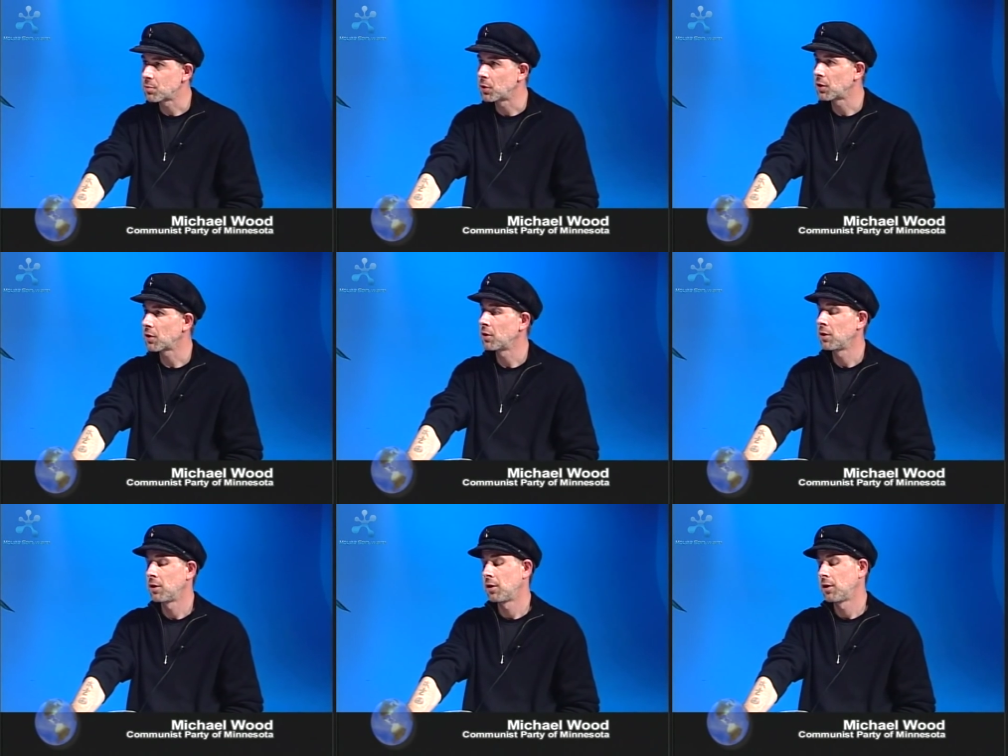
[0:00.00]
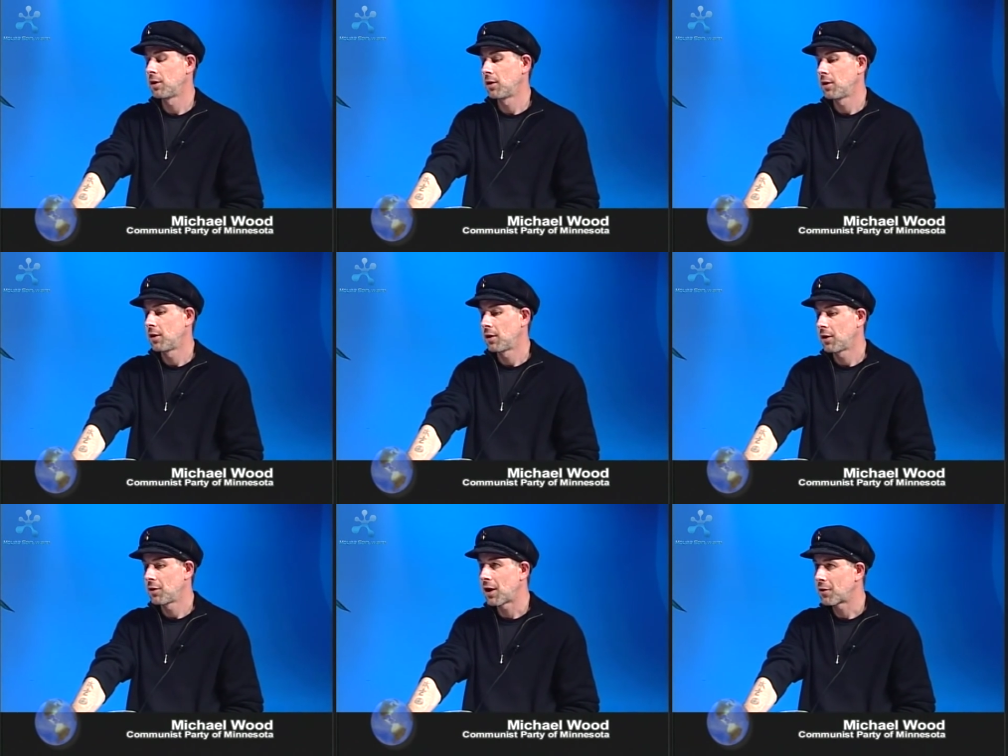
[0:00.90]
book.
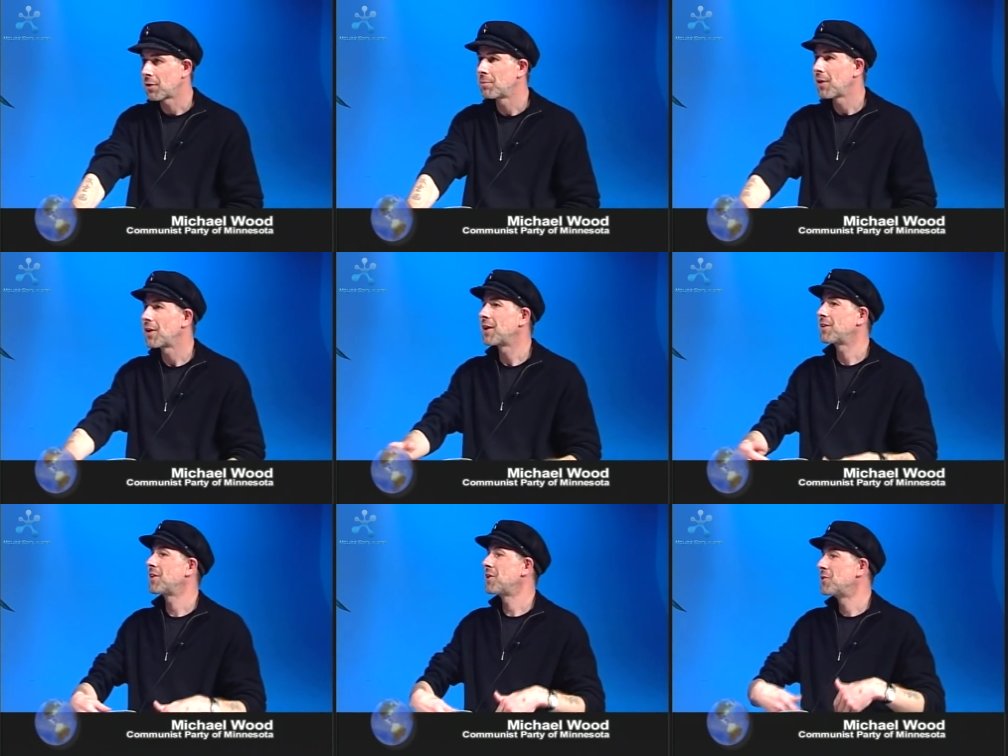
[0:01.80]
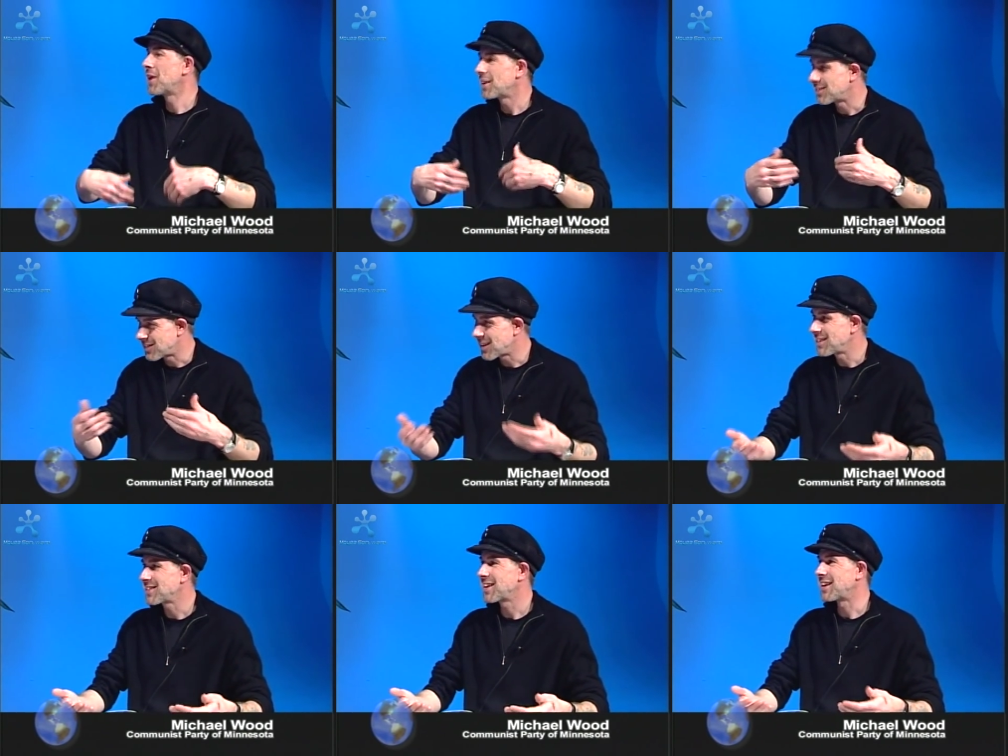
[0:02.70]
Now, compare that to the United
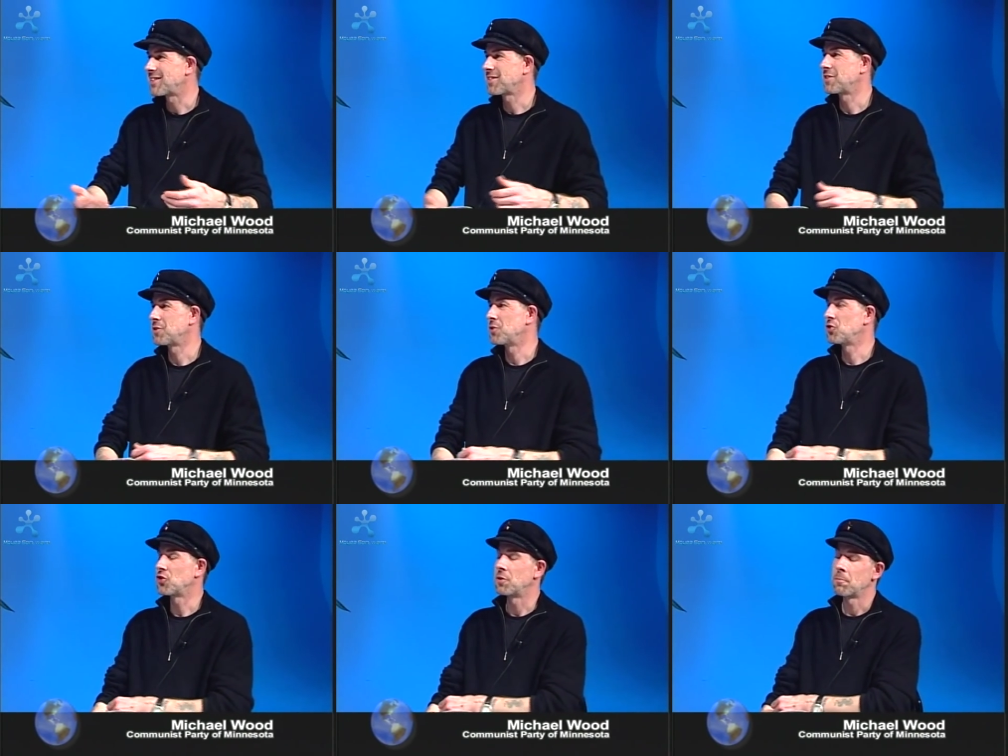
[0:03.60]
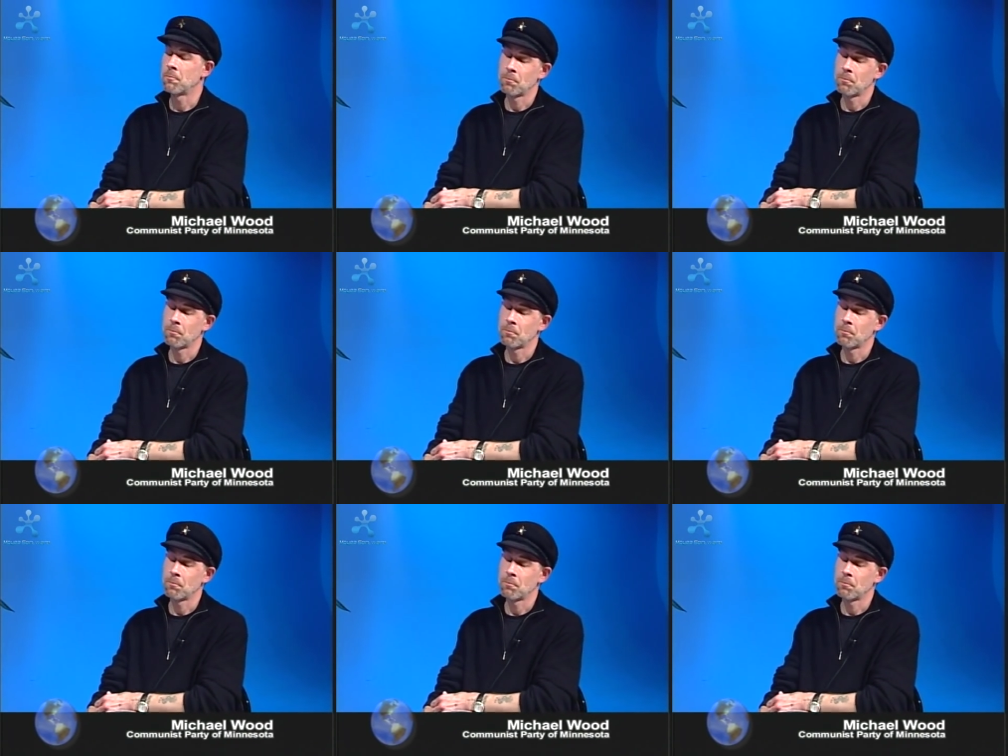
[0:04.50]
States Constitution.